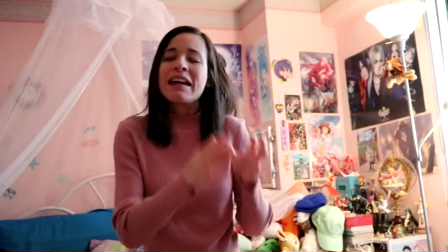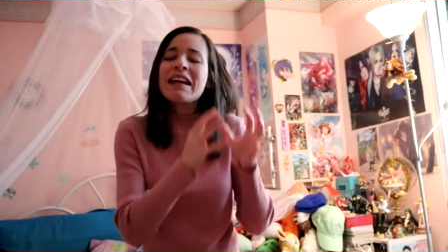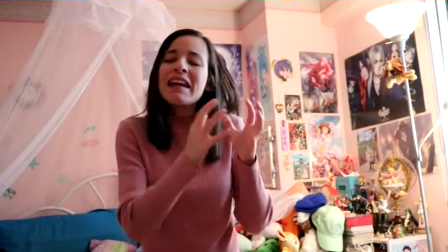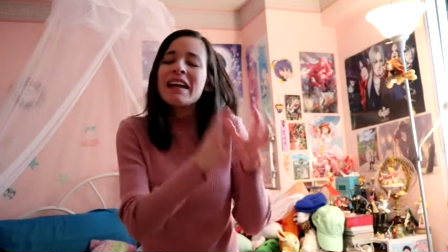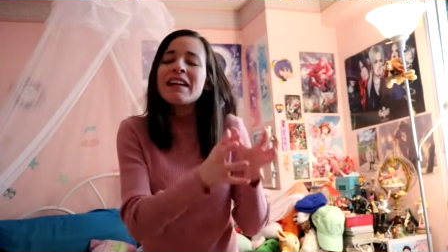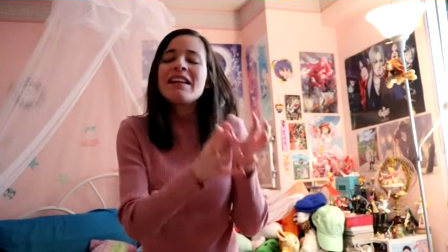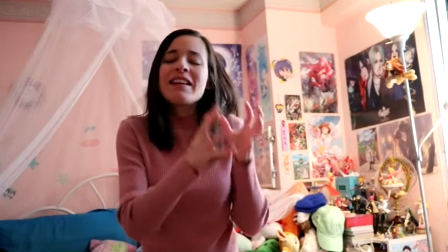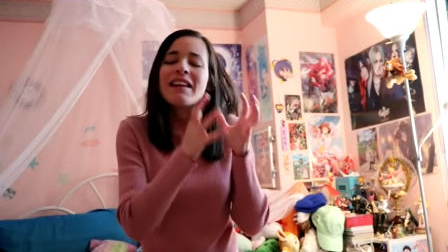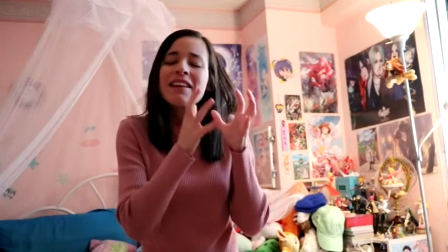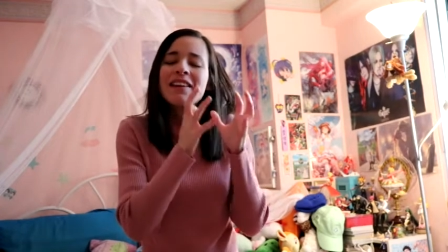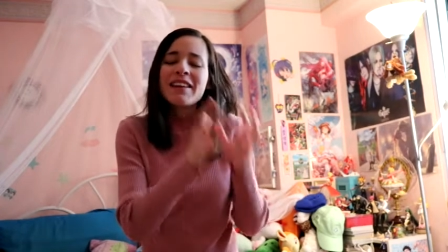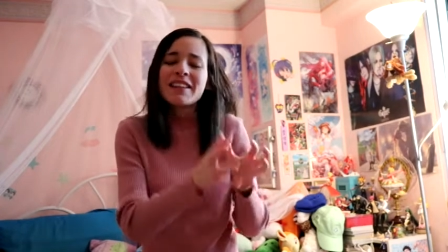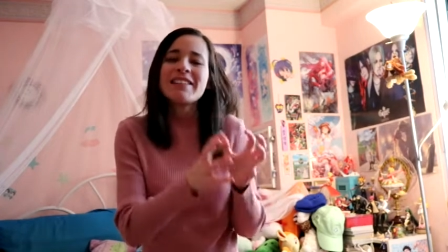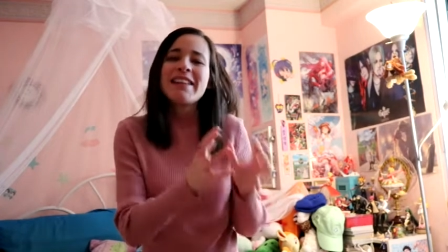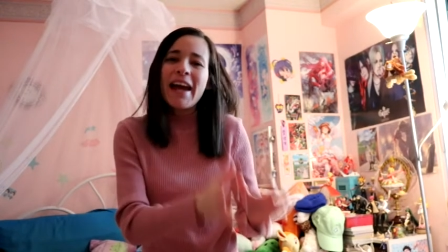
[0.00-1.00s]
in
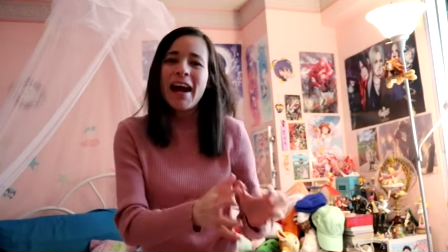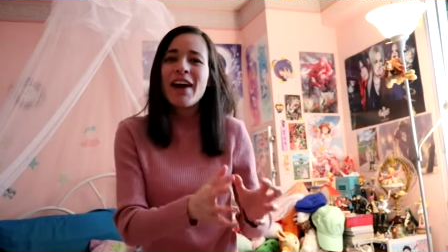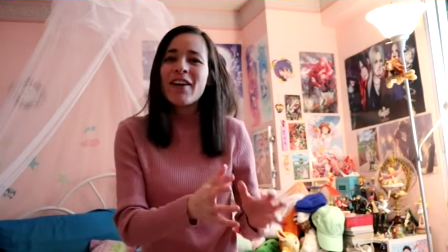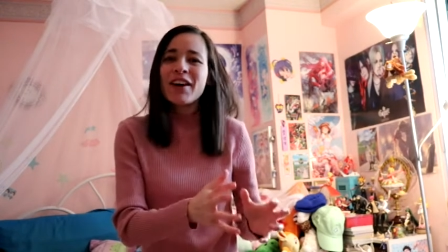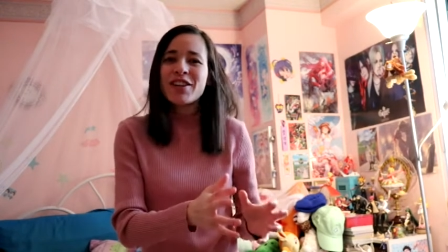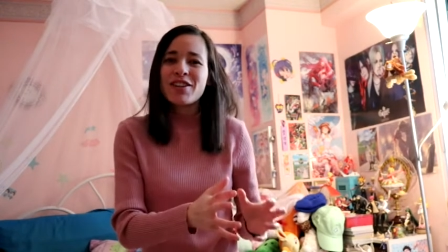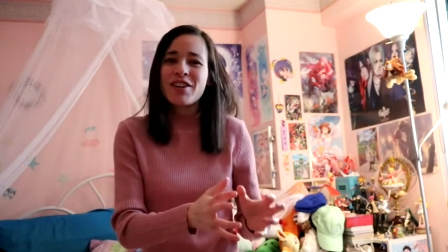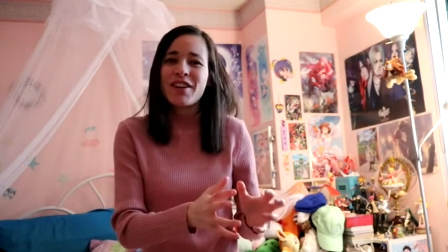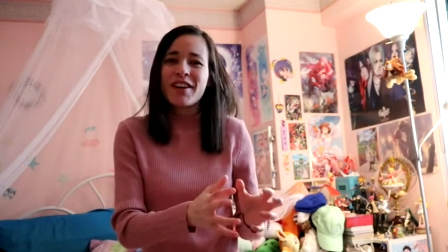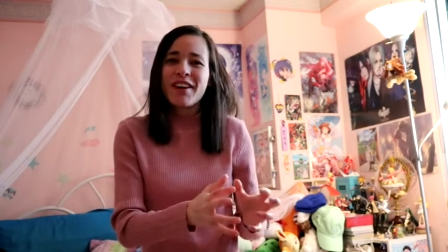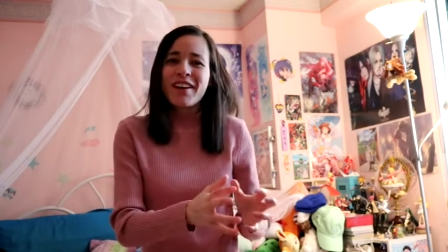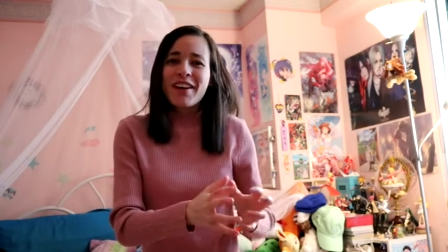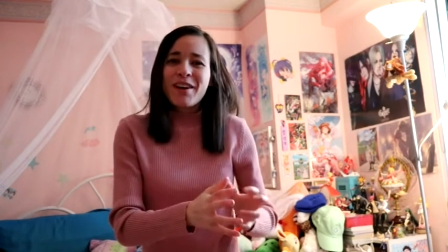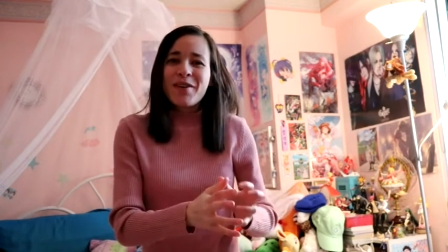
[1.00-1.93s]
this character,